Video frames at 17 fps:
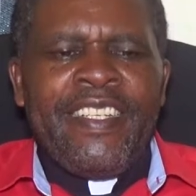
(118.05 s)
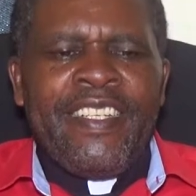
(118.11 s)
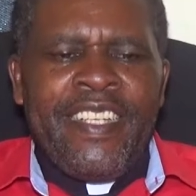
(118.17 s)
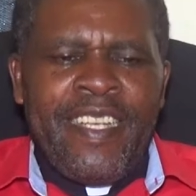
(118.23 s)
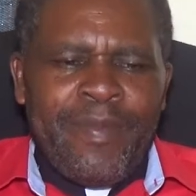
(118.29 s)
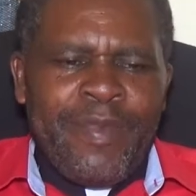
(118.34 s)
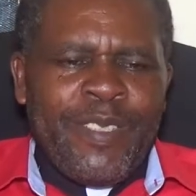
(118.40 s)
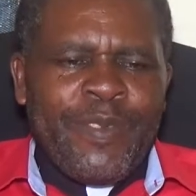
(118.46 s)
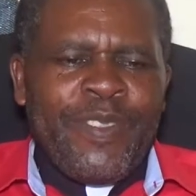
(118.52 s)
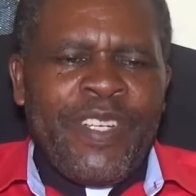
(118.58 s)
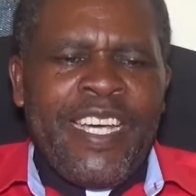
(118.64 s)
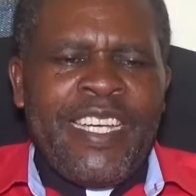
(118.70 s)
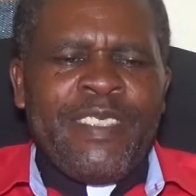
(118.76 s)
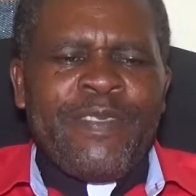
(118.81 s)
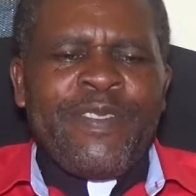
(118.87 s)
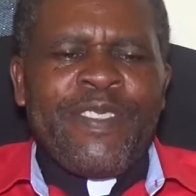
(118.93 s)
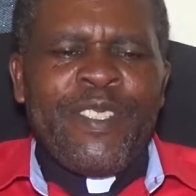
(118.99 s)
Number
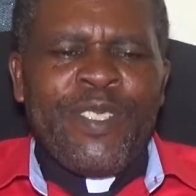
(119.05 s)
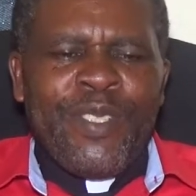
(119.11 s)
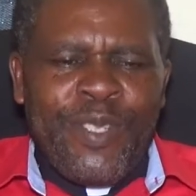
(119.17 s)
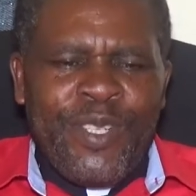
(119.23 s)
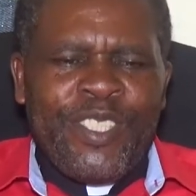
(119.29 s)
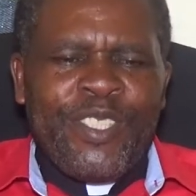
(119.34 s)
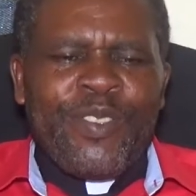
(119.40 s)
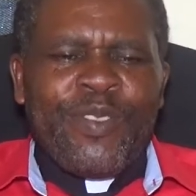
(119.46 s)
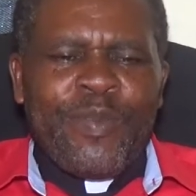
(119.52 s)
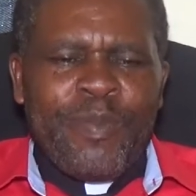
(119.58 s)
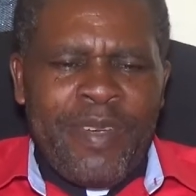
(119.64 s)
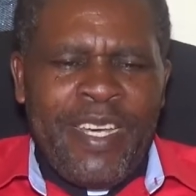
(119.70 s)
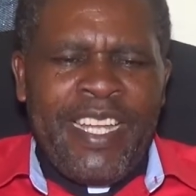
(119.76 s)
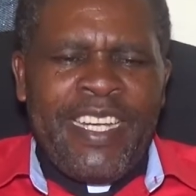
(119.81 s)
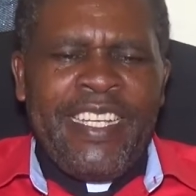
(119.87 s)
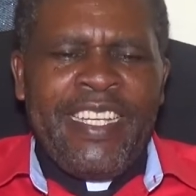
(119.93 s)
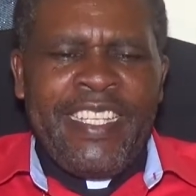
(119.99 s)
five, not to
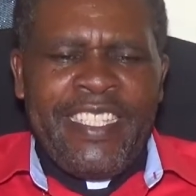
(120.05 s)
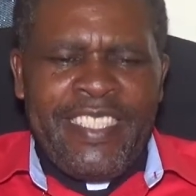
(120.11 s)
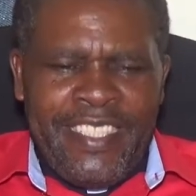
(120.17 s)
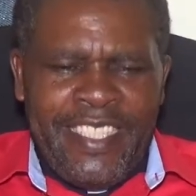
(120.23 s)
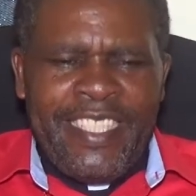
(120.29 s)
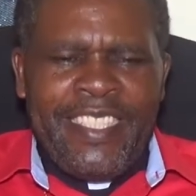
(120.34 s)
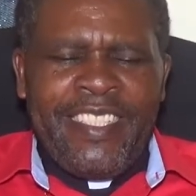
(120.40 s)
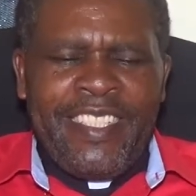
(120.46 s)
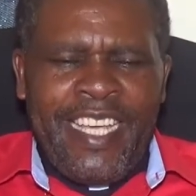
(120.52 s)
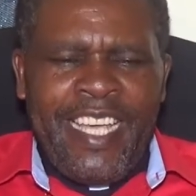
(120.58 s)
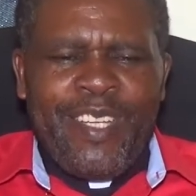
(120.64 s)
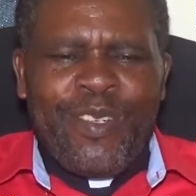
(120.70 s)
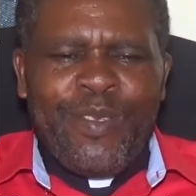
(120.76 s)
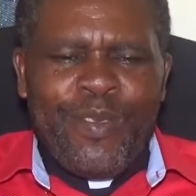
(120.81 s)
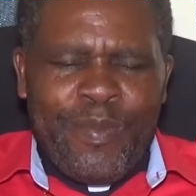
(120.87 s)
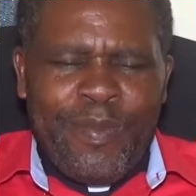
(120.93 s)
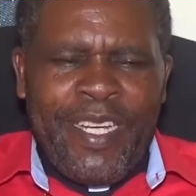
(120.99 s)
marry a
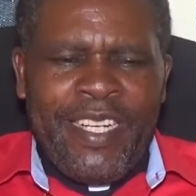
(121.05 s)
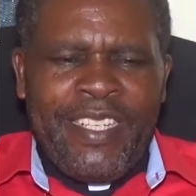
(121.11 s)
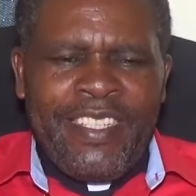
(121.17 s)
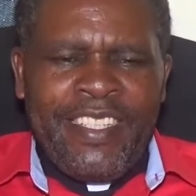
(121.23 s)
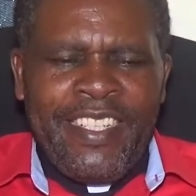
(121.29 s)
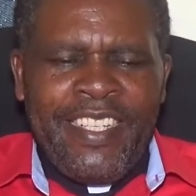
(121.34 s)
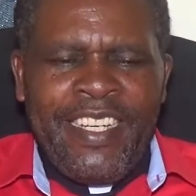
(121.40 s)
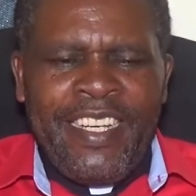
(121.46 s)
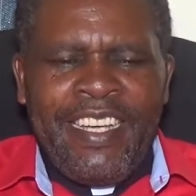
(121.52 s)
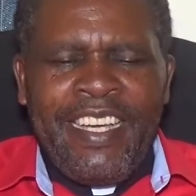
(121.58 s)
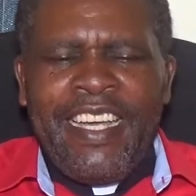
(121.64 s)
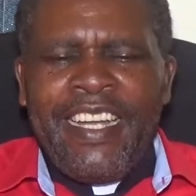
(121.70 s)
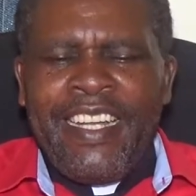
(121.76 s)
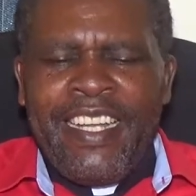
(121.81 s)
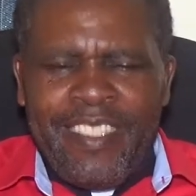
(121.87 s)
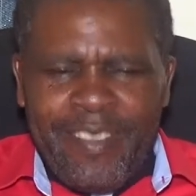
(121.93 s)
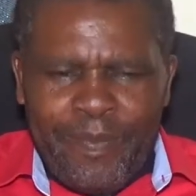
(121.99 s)
Gentile woman,
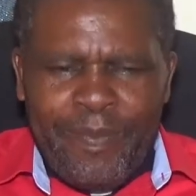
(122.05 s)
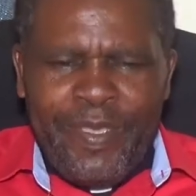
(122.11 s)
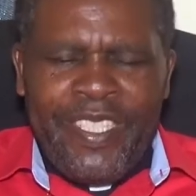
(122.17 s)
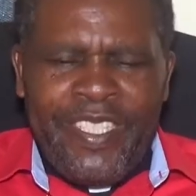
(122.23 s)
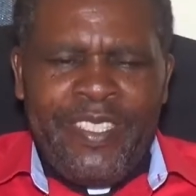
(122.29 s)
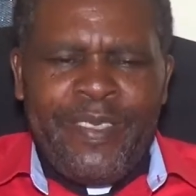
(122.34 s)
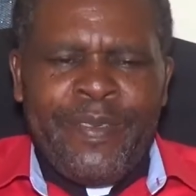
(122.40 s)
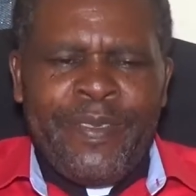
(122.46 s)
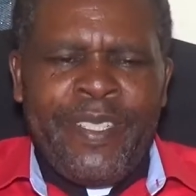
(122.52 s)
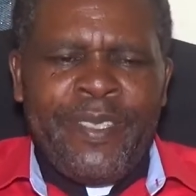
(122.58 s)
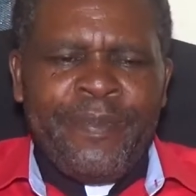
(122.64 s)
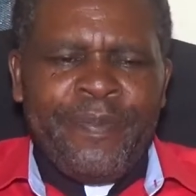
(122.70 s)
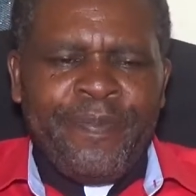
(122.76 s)
an unbeliever.